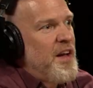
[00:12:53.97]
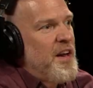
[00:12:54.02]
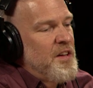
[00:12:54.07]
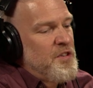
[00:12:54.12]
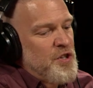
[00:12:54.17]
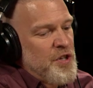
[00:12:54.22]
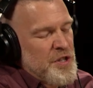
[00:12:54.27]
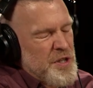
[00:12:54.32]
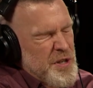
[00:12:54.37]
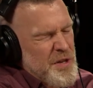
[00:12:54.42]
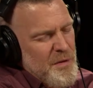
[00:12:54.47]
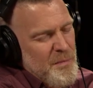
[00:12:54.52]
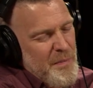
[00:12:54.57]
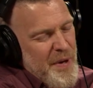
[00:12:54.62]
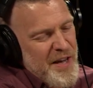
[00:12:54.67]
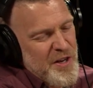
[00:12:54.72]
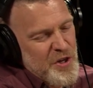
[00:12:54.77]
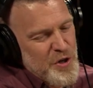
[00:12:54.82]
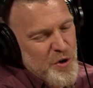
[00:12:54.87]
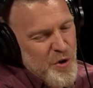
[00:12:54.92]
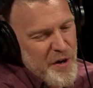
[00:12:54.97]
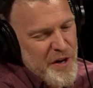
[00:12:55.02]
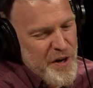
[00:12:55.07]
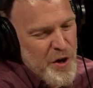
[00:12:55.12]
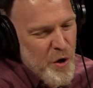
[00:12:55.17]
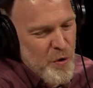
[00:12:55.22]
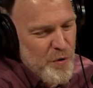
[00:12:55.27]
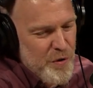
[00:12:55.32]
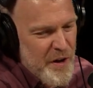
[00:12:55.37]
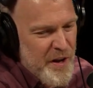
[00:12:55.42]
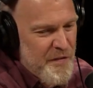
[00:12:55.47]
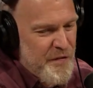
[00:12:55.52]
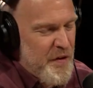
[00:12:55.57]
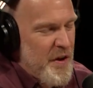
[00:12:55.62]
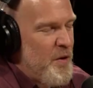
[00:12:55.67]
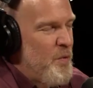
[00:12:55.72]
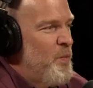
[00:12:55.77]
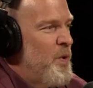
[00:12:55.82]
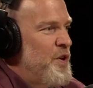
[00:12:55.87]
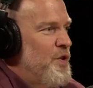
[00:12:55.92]
Uh, just make sure you don't if
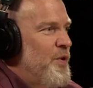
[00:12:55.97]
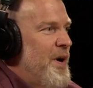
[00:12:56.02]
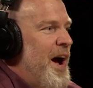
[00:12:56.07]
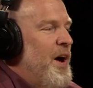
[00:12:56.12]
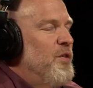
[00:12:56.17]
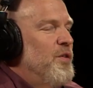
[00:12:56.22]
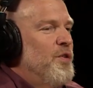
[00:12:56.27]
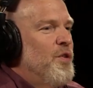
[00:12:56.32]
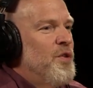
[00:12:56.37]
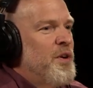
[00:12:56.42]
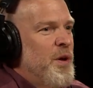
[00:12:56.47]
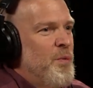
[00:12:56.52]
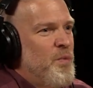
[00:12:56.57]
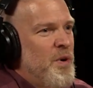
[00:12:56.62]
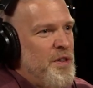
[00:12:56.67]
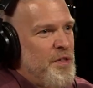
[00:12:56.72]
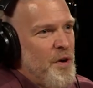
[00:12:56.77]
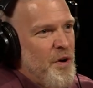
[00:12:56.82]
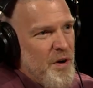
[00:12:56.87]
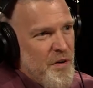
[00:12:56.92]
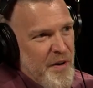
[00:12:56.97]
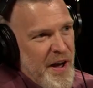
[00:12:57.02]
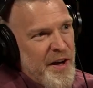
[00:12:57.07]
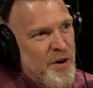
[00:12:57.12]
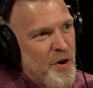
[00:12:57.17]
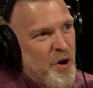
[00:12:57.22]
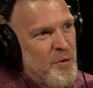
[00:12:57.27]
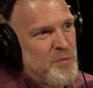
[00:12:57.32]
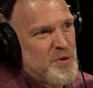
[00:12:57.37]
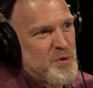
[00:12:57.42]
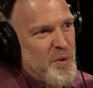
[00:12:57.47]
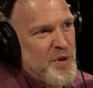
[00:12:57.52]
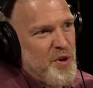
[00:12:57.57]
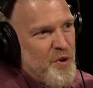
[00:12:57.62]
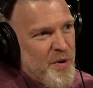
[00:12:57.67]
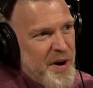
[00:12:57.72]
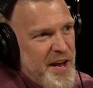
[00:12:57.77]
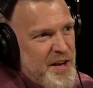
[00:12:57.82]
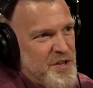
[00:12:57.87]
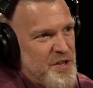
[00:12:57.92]
when you're out looking with at homes with
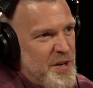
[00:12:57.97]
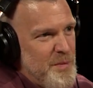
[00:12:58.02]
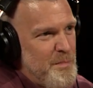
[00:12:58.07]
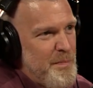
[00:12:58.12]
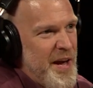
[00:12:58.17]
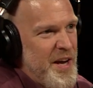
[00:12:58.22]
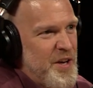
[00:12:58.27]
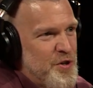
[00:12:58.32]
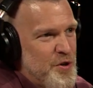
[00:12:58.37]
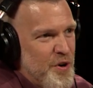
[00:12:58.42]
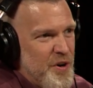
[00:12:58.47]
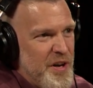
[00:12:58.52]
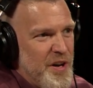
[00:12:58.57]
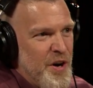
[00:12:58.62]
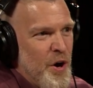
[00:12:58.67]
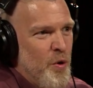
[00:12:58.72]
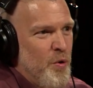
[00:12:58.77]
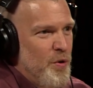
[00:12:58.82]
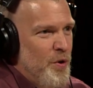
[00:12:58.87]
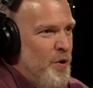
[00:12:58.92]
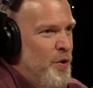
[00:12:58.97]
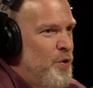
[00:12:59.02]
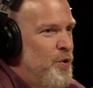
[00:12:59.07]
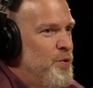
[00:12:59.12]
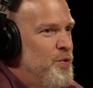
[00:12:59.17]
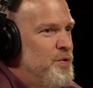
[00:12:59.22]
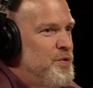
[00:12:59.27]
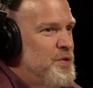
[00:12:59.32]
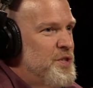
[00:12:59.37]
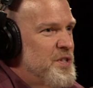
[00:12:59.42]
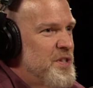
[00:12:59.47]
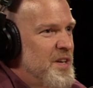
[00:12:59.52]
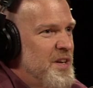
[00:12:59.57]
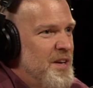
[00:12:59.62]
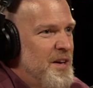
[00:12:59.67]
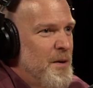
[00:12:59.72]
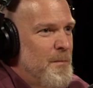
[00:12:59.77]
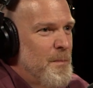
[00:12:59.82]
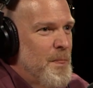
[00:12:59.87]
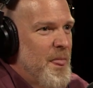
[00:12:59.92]
your agent, make sure you don't lose
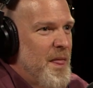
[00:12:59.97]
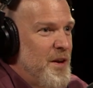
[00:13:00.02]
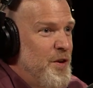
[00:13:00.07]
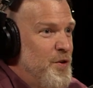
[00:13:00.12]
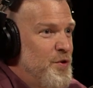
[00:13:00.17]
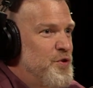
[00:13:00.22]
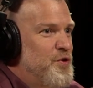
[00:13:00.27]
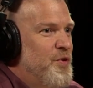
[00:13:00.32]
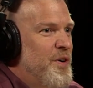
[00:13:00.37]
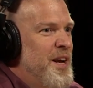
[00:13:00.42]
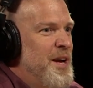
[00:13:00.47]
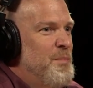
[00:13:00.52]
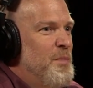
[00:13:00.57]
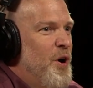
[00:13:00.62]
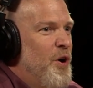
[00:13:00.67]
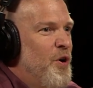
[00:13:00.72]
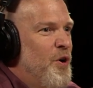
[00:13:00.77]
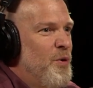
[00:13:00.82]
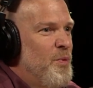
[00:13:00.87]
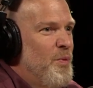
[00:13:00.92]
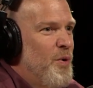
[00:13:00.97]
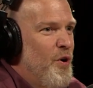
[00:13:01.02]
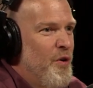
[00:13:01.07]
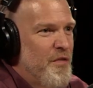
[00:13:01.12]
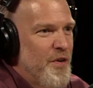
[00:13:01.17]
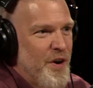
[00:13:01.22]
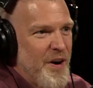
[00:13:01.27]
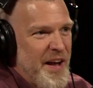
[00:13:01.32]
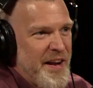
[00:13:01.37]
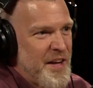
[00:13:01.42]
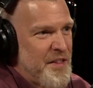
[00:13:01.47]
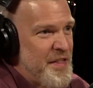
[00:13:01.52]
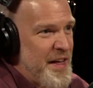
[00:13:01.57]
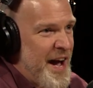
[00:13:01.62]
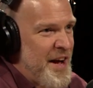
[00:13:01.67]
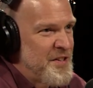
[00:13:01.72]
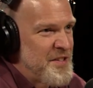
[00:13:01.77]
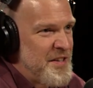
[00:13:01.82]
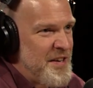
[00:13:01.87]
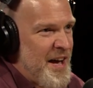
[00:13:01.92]
your dream home over like a
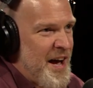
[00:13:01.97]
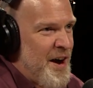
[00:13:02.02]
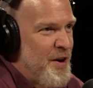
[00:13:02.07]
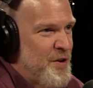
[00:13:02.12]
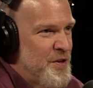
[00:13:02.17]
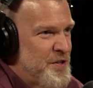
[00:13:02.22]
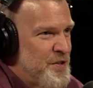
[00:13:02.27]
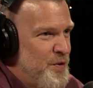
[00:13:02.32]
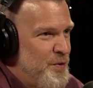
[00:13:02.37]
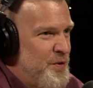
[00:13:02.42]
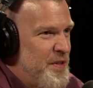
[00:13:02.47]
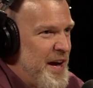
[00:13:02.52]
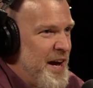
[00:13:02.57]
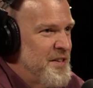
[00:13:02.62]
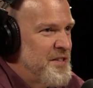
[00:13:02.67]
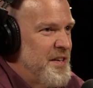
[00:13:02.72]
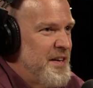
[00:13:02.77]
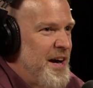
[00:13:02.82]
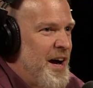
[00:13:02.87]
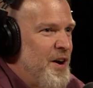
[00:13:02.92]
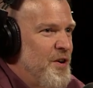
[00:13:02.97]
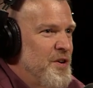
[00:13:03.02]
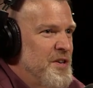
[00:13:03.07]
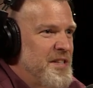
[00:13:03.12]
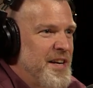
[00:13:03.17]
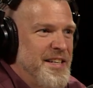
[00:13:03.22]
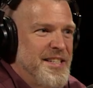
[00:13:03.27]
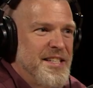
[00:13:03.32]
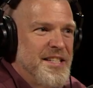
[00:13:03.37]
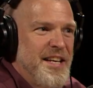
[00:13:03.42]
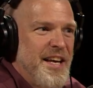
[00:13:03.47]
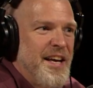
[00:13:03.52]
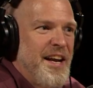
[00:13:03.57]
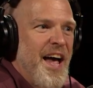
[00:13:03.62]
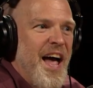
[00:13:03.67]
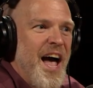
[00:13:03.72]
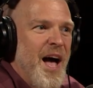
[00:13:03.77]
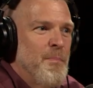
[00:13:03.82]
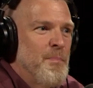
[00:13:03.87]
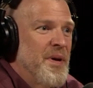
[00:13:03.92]
thousand dollars, two thousand dollars. I see it
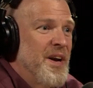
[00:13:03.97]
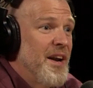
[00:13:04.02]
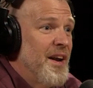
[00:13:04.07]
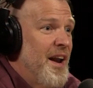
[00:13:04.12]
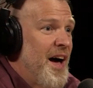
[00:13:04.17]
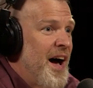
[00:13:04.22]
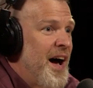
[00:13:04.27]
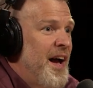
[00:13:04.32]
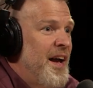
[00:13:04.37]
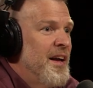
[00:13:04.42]
happen a lot.